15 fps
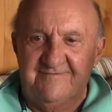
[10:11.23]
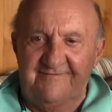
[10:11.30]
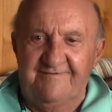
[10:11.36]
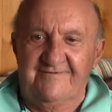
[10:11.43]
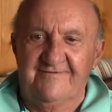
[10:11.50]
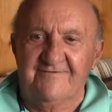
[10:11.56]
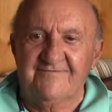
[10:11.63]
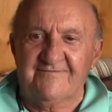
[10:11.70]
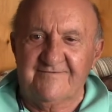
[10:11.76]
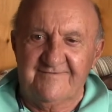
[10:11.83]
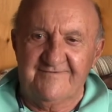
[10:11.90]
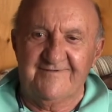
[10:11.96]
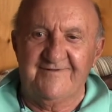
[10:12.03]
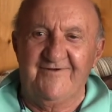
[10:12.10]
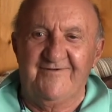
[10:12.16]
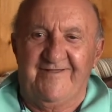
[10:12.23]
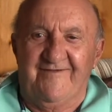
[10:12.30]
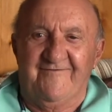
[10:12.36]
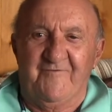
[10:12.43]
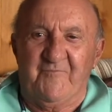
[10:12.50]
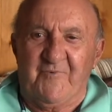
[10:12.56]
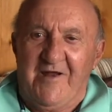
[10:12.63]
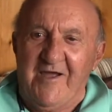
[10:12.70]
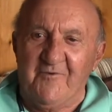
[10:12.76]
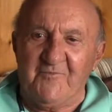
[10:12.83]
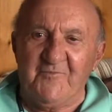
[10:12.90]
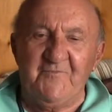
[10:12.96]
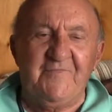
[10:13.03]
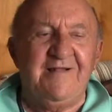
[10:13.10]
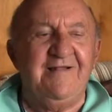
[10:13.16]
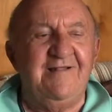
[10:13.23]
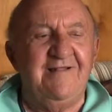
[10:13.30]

you don't, you don't have a problem.